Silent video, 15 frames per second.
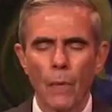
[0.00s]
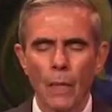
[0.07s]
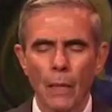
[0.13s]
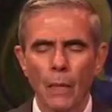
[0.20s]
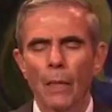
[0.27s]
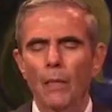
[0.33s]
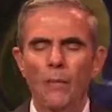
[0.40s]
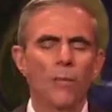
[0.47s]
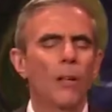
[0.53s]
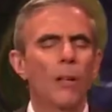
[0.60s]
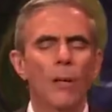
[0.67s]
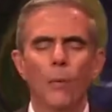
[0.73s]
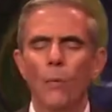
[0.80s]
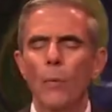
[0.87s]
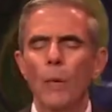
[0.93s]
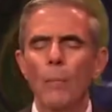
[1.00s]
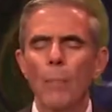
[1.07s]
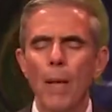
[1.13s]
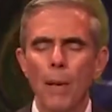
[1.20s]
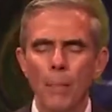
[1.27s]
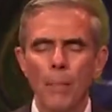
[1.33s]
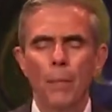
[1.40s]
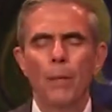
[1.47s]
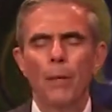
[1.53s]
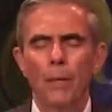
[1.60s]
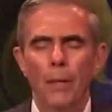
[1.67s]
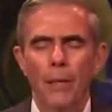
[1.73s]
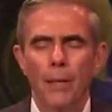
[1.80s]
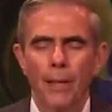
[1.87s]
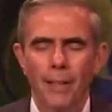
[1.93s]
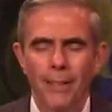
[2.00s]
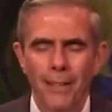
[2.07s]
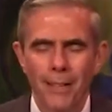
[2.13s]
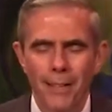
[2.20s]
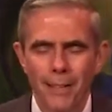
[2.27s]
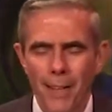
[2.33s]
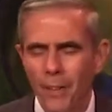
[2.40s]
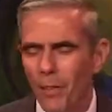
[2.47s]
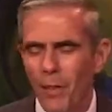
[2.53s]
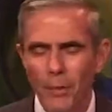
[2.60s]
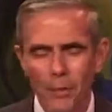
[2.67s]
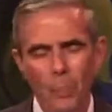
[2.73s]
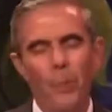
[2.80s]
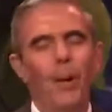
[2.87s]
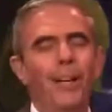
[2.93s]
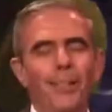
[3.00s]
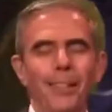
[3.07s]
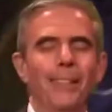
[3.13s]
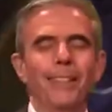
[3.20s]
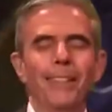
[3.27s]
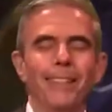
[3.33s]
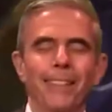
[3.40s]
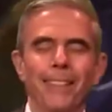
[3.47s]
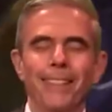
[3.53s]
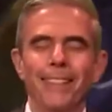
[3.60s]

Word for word: Let us remember that this presence